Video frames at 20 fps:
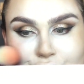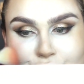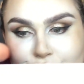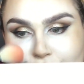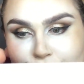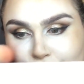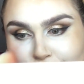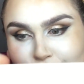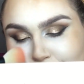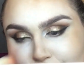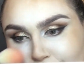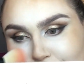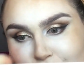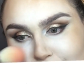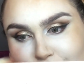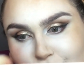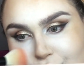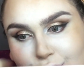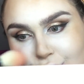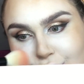I find that
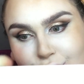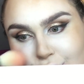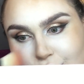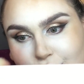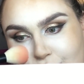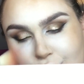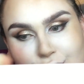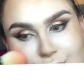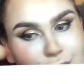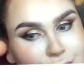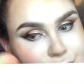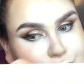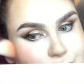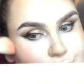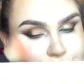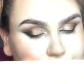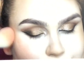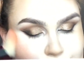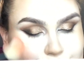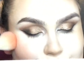really helps
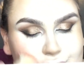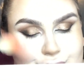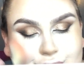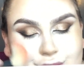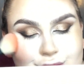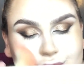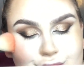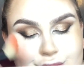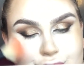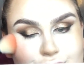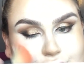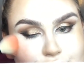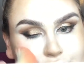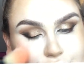for a large